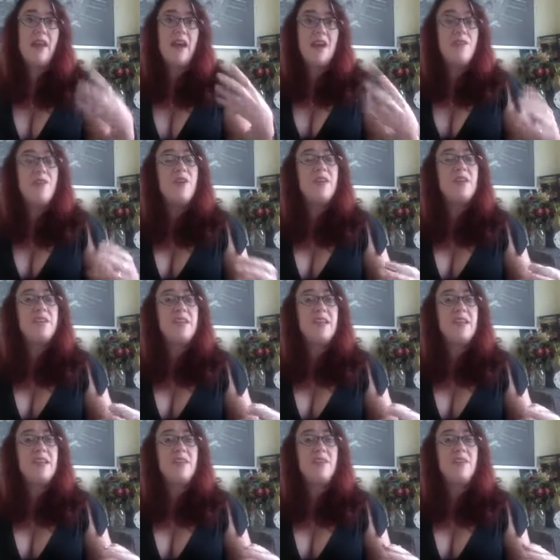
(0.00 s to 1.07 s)
I'm very
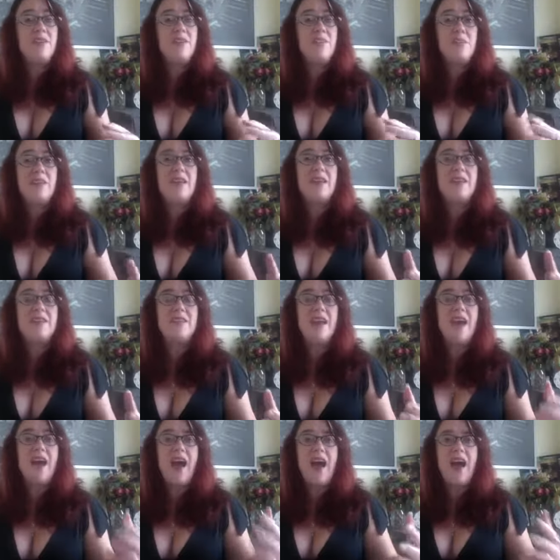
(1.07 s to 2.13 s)
excited because
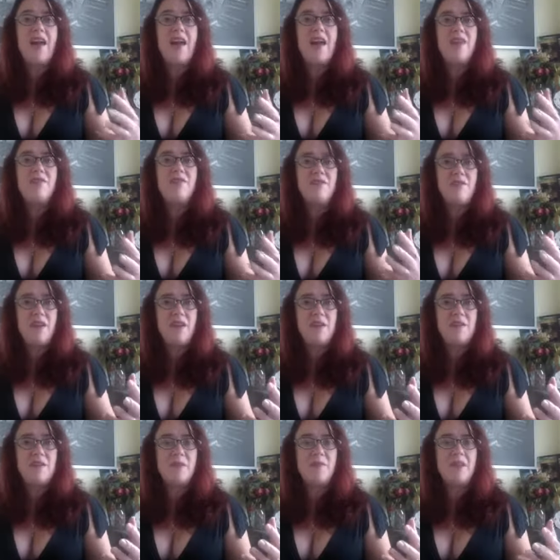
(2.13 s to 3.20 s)
I have
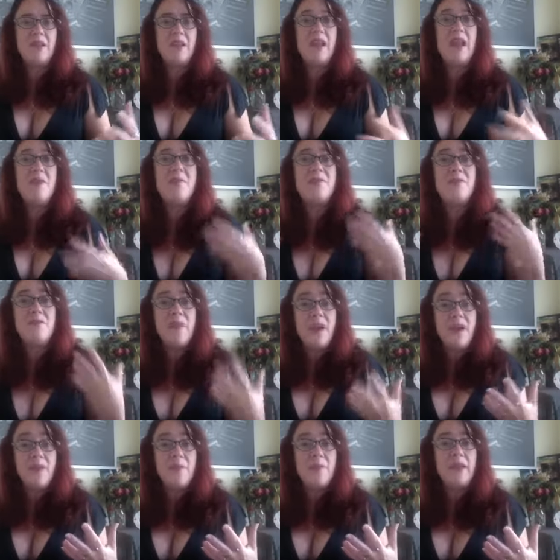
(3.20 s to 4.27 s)
developed something, and I'm
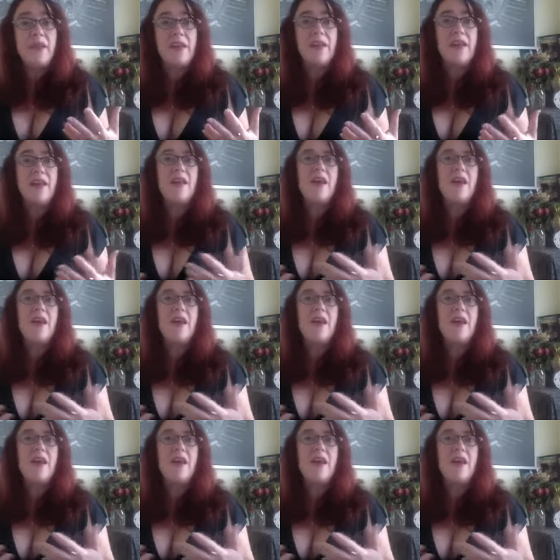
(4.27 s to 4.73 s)
developing